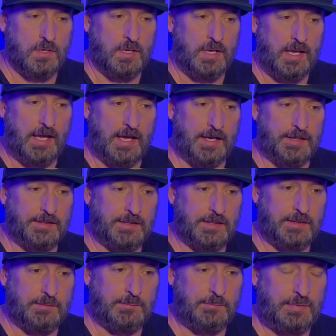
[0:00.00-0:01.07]
And
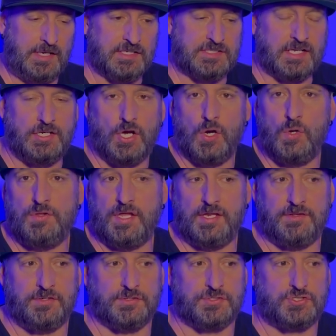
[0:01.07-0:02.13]
because I know that
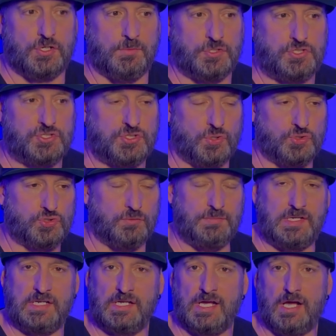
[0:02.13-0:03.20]
there's so much social
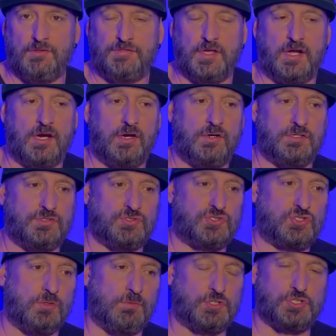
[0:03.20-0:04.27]
media out there and
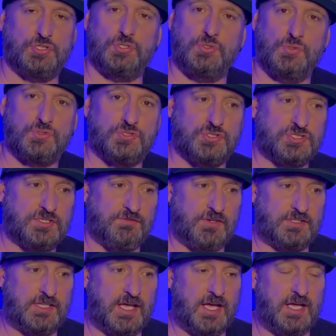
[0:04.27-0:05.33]
so much news and stuff like
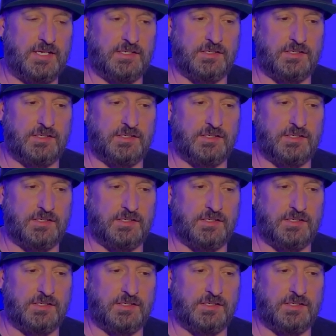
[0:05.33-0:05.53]
that,